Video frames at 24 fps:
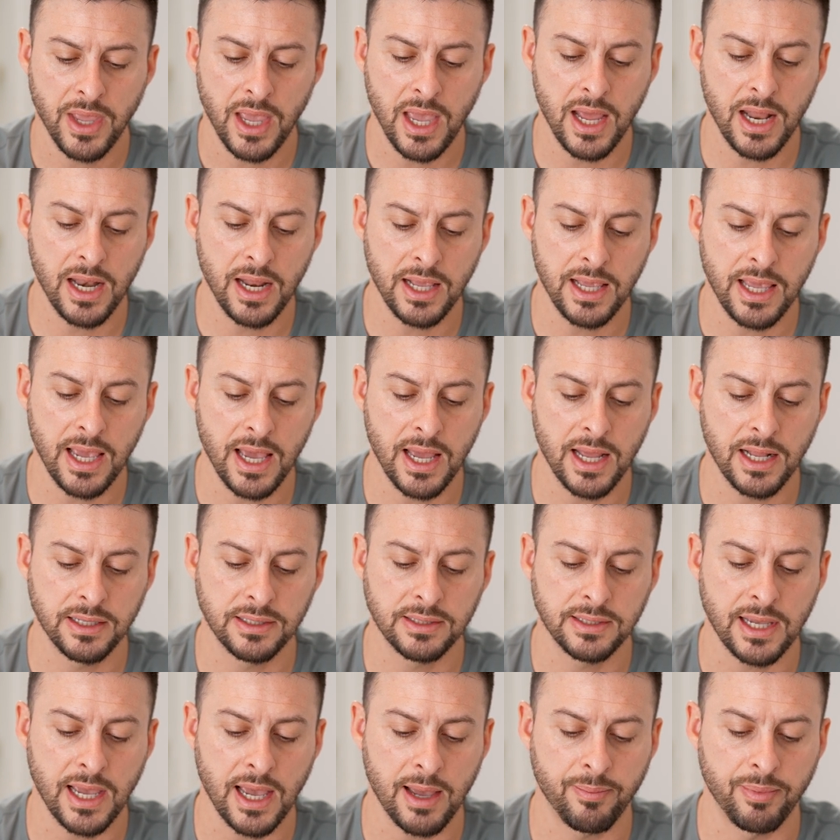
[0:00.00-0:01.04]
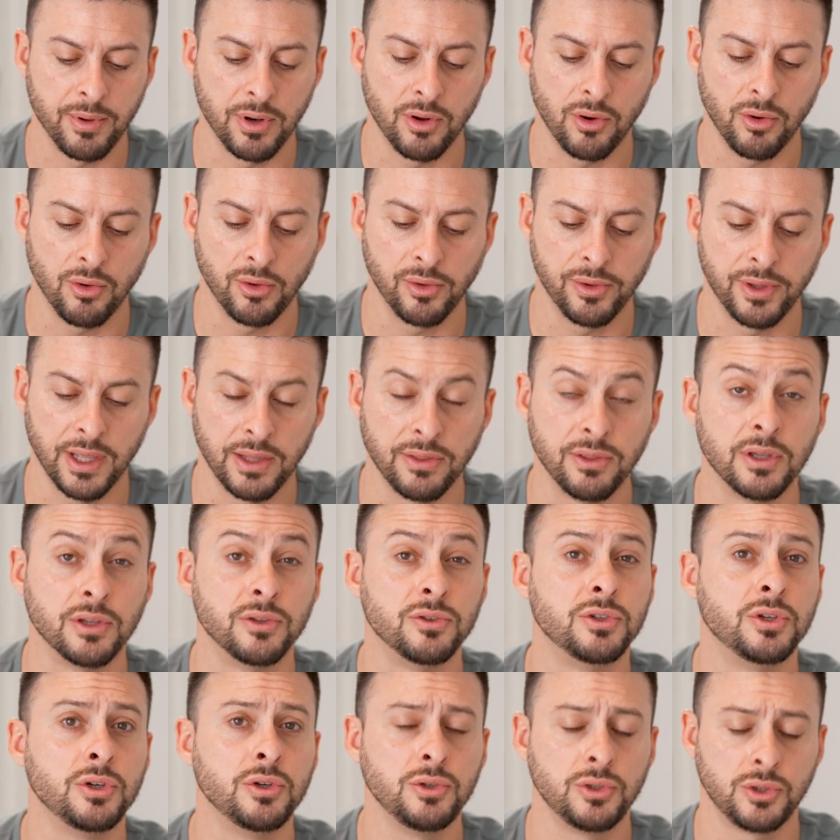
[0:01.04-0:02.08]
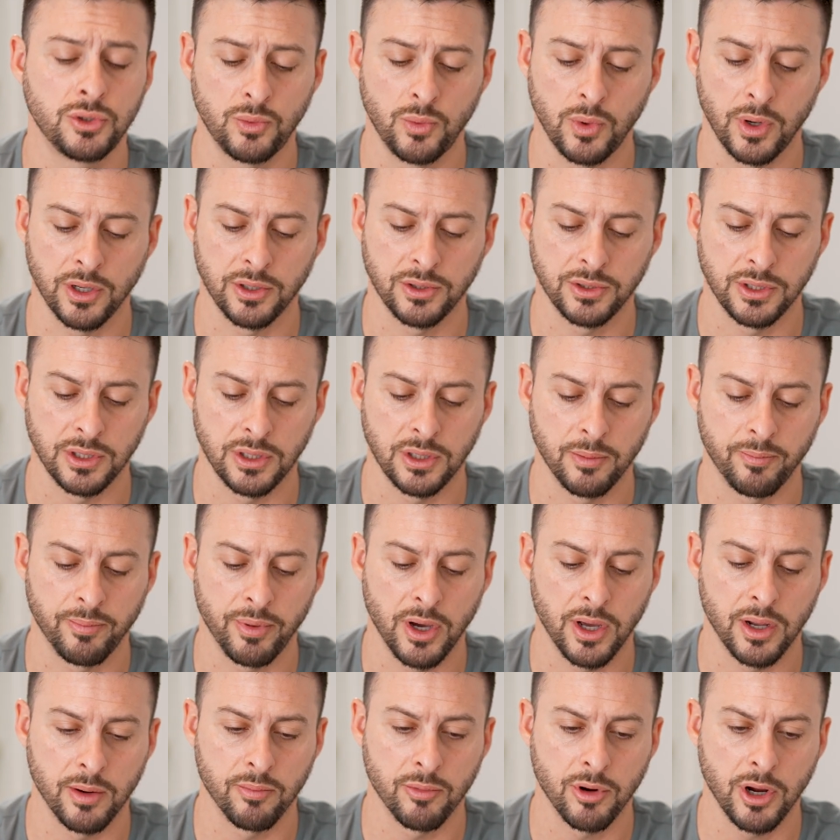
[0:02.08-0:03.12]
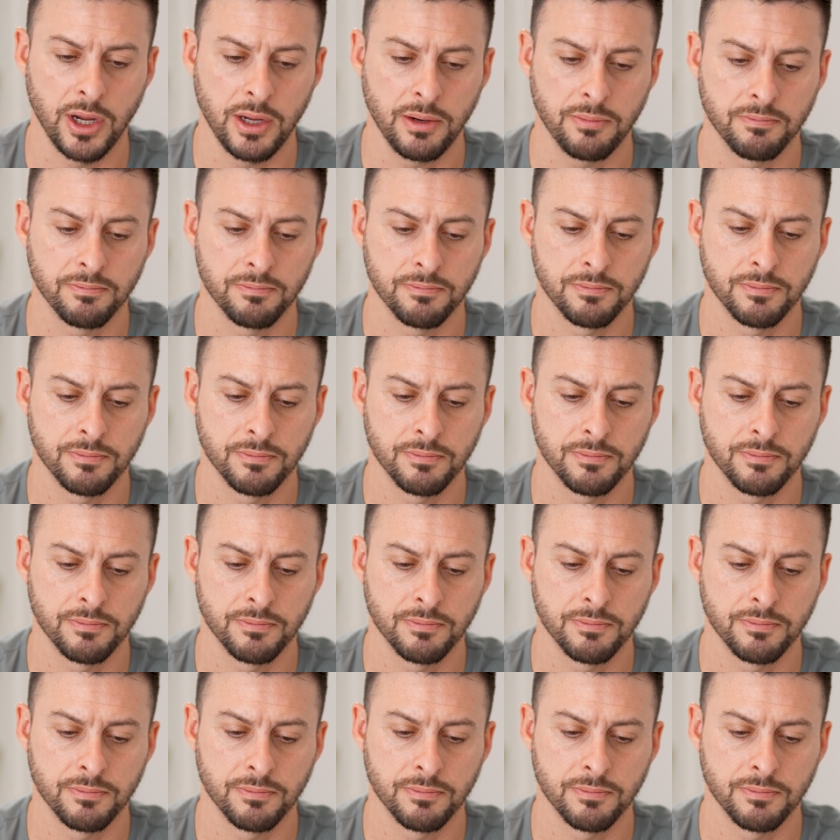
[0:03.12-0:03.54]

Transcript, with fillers: And again, tap and hold at the two squares at the bottom right.